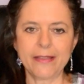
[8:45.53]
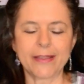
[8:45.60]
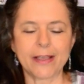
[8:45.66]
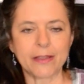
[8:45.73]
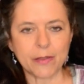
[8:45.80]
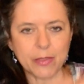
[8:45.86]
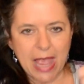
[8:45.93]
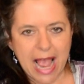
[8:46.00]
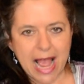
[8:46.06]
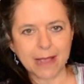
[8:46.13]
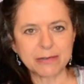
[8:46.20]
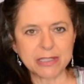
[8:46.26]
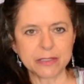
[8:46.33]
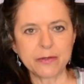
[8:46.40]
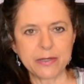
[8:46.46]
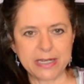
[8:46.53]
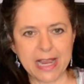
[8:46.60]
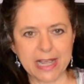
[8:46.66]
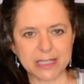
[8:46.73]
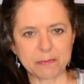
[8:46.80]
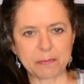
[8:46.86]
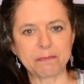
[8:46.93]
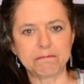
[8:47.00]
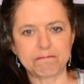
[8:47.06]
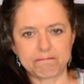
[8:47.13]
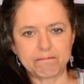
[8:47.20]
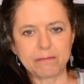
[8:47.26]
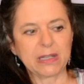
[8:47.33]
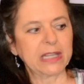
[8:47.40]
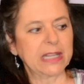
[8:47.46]
The absolute yes
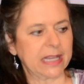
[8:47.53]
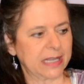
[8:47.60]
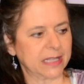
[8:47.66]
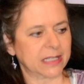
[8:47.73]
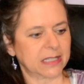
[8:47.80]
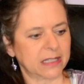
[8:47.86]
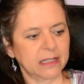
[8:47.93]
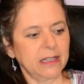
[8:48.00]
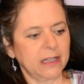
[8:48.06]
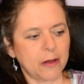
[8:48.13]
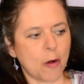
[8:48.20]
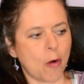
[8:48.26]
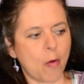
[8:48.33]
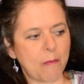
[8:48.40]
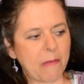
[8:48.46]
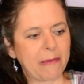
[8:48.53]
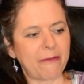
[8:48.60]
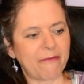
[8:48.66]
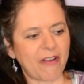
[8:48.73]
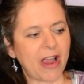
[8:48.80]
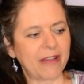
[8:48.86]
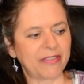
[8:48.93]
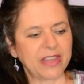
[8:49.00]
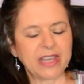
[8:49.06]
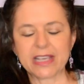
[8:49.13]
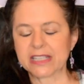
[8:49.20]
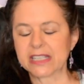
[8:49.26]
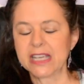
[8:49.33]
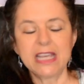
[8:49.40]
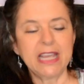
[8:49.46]
list, maybe 5
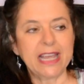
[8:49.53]
things.